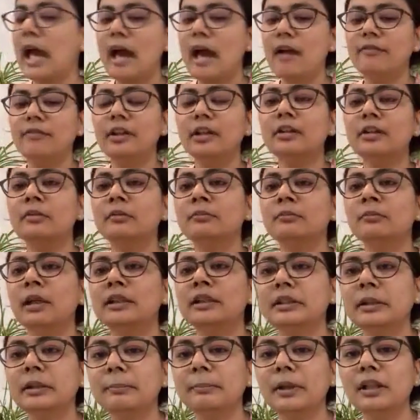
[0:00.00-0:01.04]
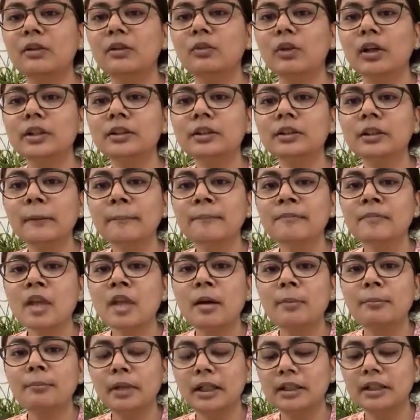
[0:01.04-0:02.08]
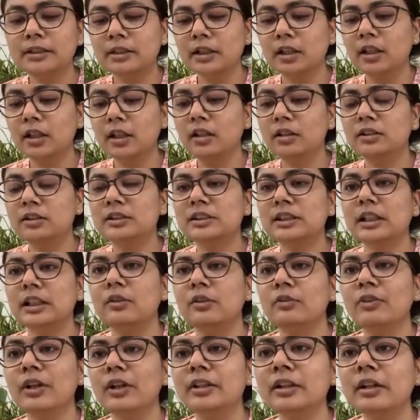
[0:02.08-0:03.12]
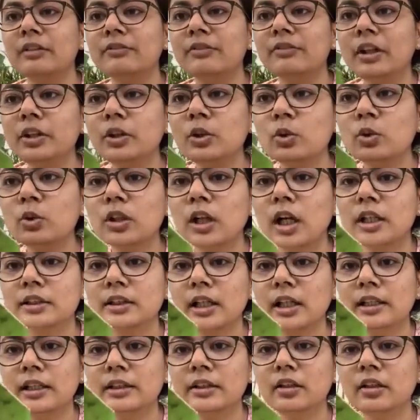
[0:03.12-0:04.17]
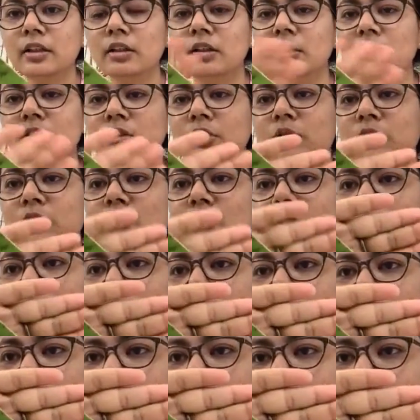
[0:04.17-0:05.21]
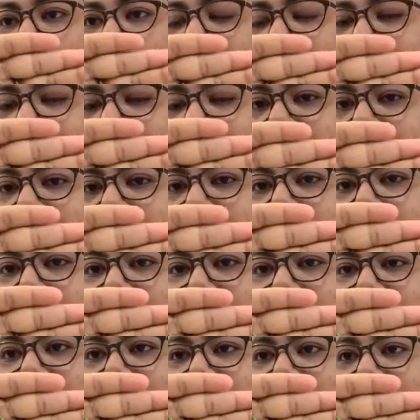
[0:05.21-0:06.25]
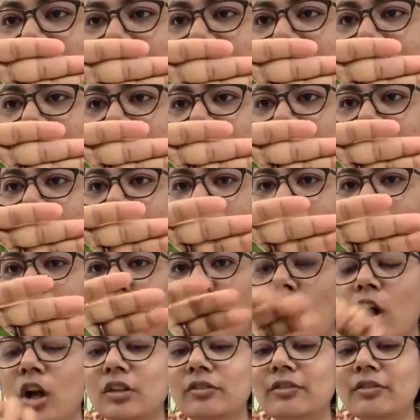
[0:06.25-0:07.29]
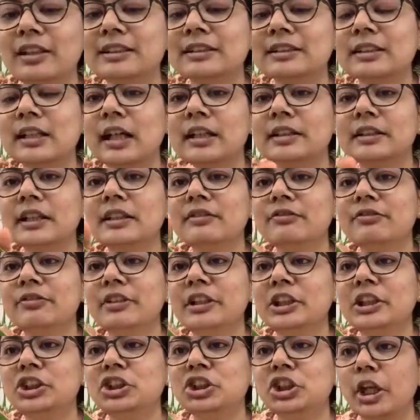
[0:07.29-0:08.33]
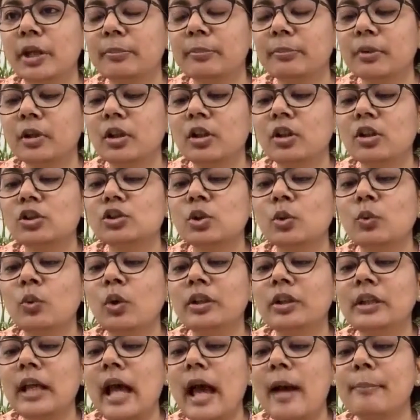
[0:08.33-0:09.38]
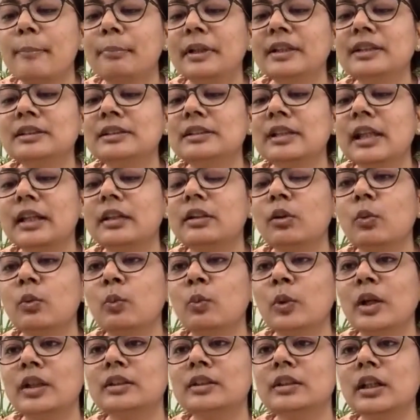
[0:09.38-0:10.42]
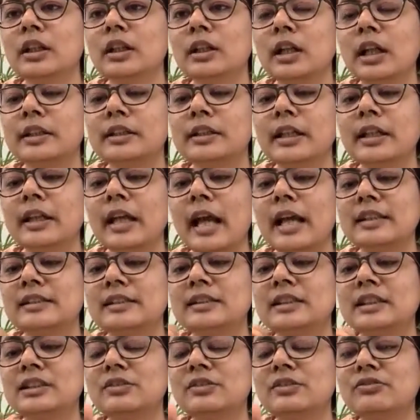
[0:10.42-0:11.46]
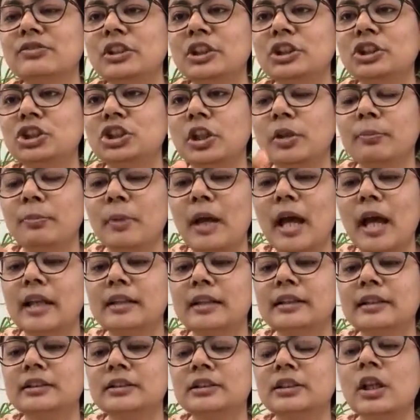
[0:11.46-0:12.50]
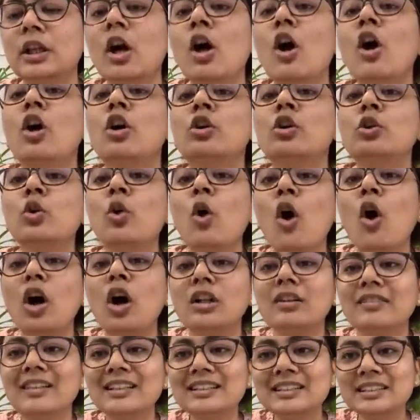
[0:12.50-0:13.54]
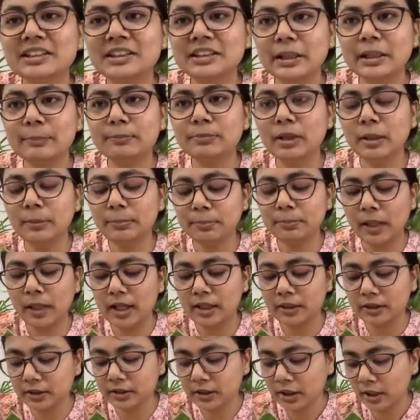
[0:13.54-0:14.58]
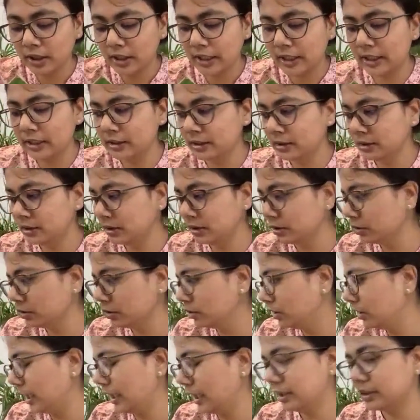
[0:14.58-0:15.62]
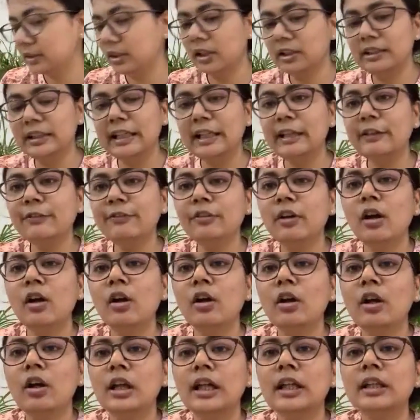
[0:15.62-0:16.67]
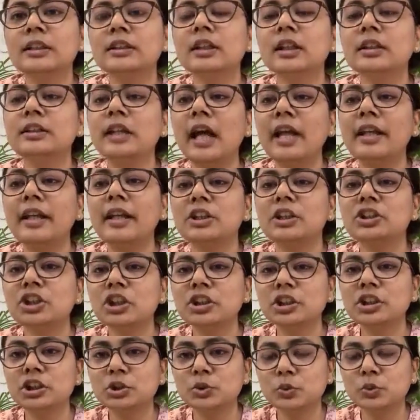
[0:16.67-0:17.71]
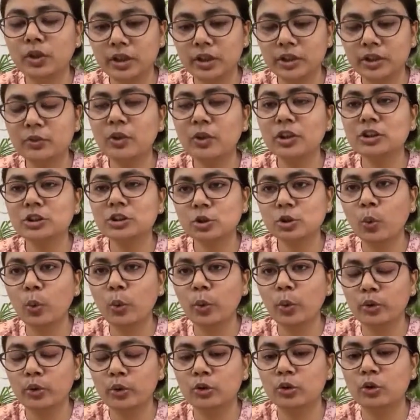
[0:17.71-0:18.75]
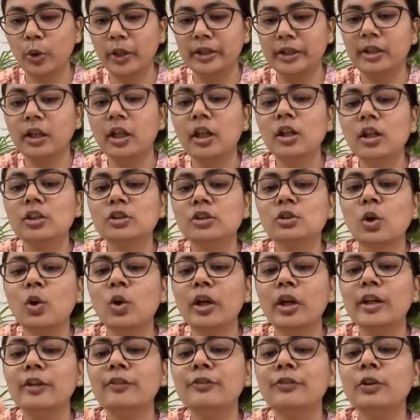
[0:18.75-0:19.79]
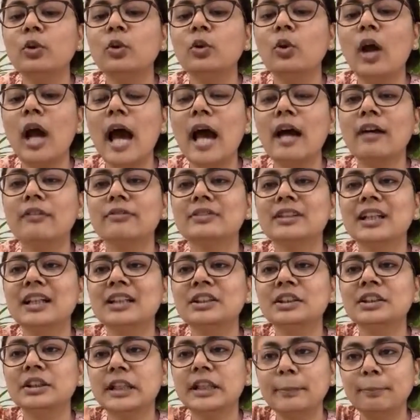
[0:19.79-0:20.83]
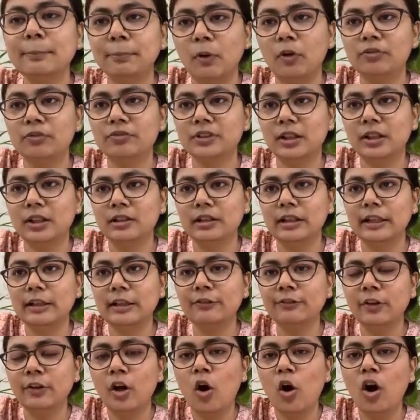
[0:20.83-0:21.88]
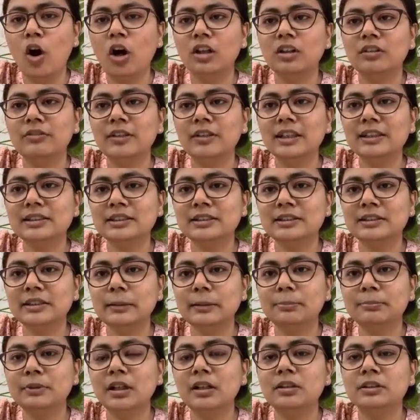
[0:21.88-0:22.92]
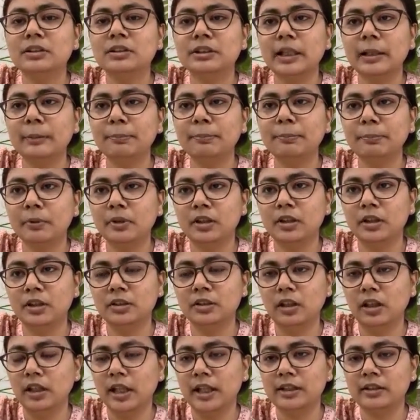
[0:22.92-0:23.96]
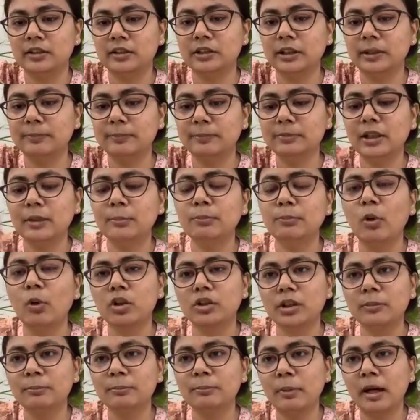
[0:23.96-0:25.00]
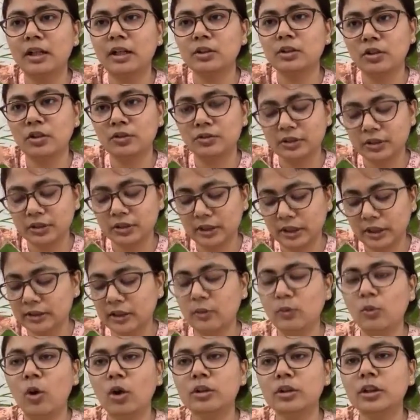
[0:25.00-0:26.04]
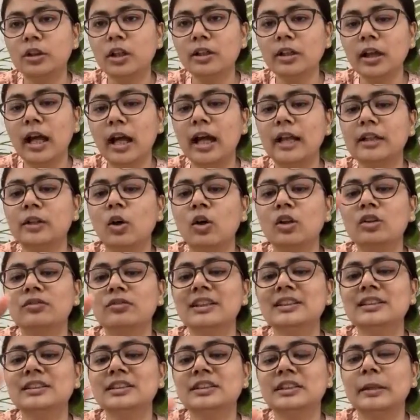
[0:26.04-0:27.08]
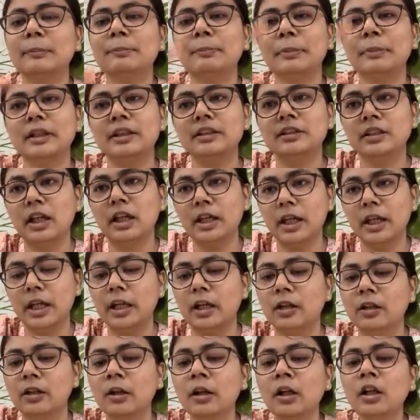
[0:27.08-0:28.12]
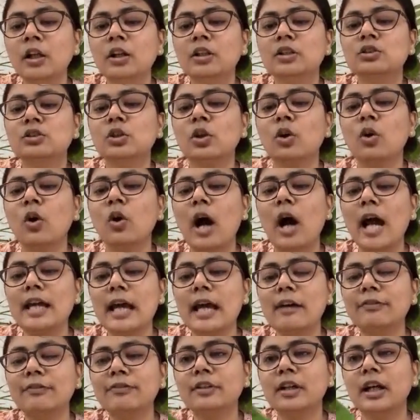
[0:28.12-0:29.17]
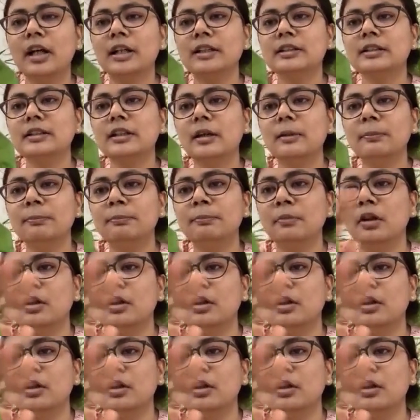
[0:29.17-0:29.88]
having multiple one, but see, whenever you cut a like snake plant's leaf, always cut in V shape. So what happens, like when the cutting has this V shape, and it's, you always dip the plant in, like the leaf in the direction it was growing. So if you have the tip of the leaf, always dip the tip in, like dip the bottom part on in the water and always dip in the air. So I have cut the